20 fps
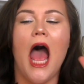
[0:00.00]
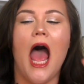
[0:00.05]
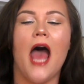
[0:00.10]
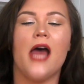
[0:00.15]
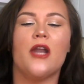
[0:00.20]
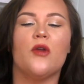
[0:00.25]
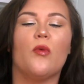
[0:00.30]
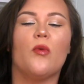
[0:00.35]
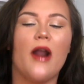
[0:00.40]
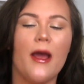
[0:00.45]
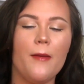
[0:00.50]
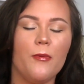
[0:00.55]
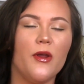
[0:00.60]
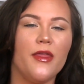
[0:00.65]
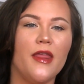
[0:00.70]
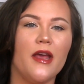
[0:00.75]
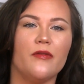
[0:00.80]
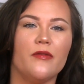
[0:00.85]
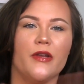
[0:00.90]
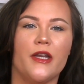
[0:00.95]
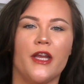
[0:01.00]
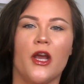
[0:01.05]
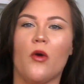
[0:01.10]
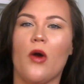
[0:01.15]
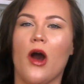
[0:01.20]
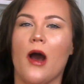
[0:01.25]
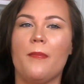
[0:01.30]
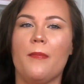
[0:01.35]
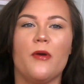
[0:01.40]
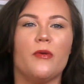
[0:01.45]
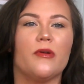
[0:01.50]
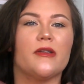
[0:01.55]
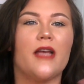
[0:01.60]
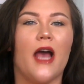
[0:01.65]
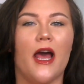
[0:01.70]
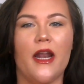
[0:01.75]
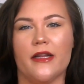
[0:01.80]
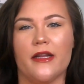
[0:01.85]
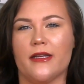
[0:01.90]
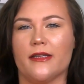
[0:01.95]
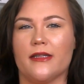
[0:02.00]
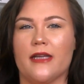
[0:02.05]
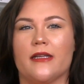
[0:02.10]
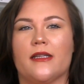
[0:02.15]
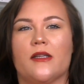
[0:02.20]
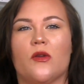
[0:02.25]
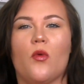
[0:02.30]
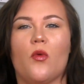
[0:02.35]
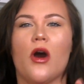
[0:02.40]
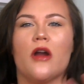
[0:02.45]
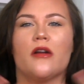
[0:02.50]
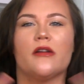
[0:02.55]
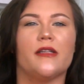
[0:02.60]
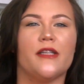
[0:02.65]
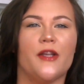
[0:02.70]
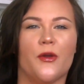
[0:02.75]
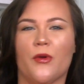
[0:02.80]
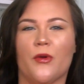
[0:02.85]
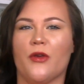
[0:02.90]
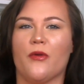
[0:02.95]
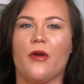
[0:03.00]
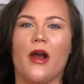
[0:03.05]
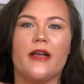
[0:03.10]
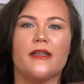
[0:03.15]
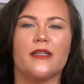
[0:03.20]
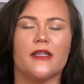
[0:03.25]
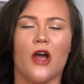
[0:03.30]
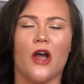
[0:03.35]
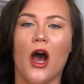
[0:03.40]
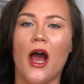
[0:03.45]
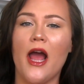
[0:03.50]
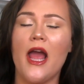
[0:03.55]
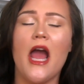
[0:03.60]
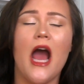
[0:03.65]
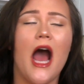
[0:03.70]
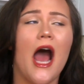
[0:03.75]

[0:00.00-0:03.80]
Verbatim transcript: And when I put that video up. It was kind of to test the water, see what you guys thought.